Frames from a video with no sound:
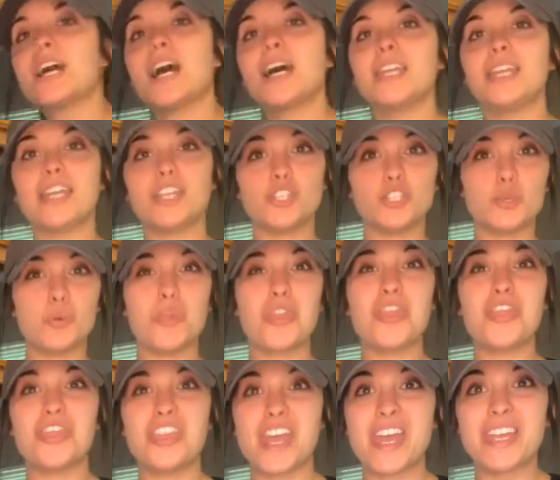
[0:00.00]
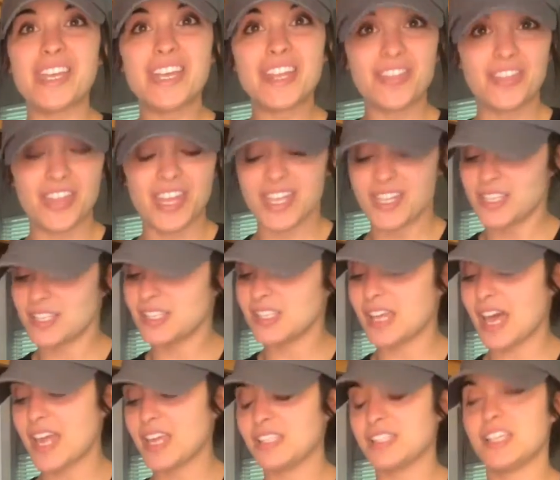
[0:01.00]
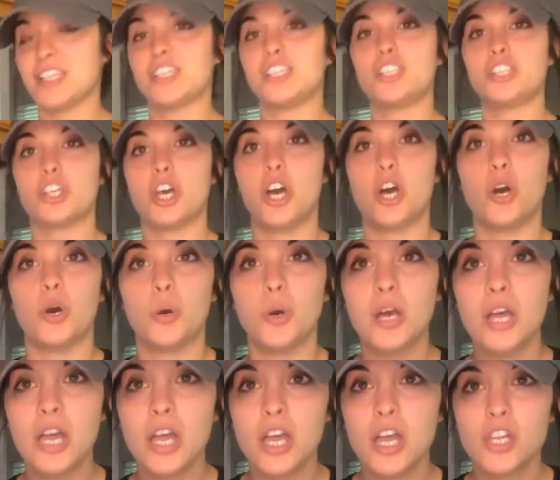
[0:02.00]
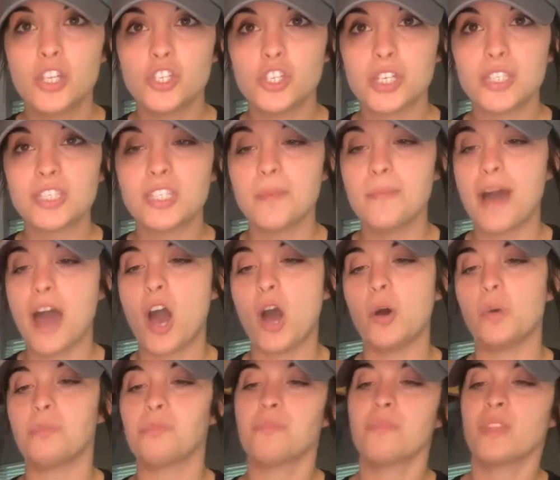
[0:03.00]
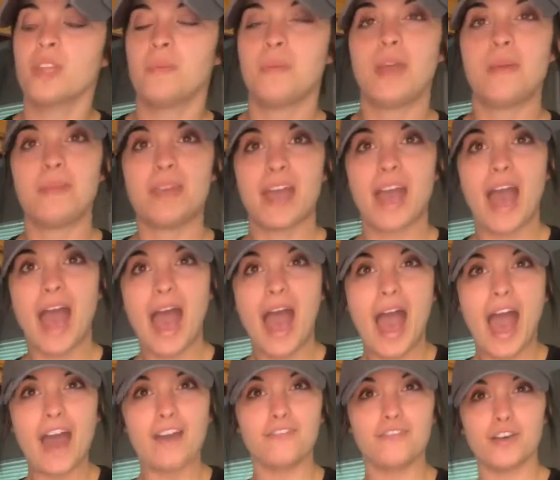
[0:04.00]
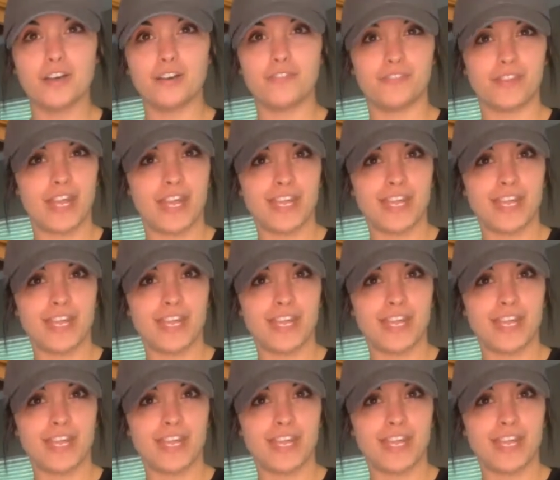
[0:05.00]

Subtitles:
cut into thin slices, so just about maybe a ½